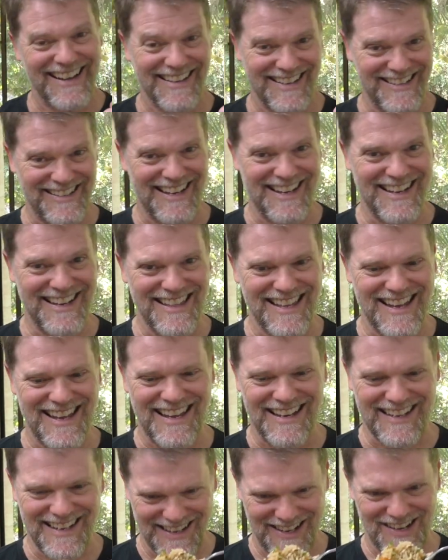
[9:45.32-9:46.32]
See you
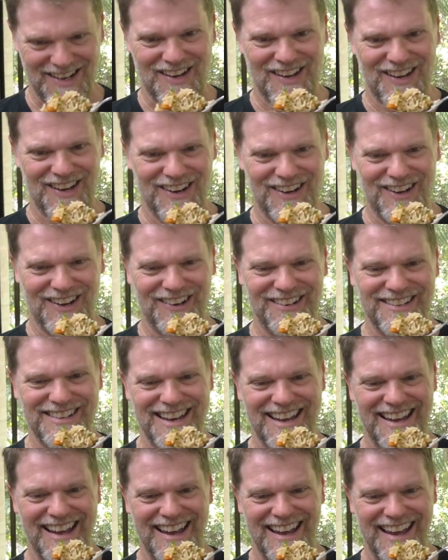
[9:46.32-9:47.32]
then. Oh
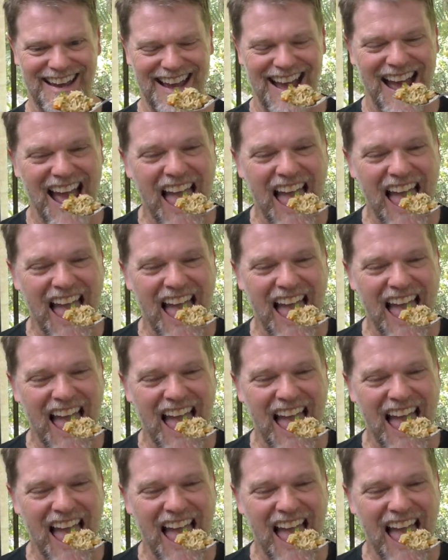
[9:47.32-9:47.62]
yeah.